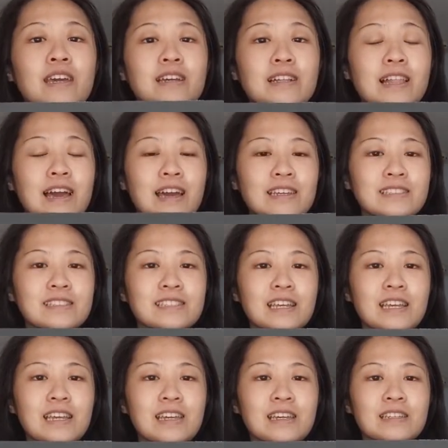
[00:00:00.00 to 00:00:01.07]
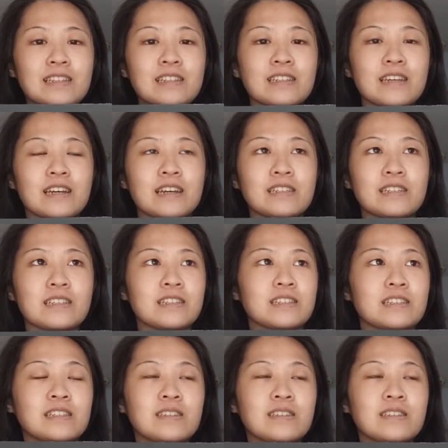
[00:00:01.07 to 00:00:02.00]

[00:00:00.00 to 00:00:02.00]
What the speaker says: class, and I did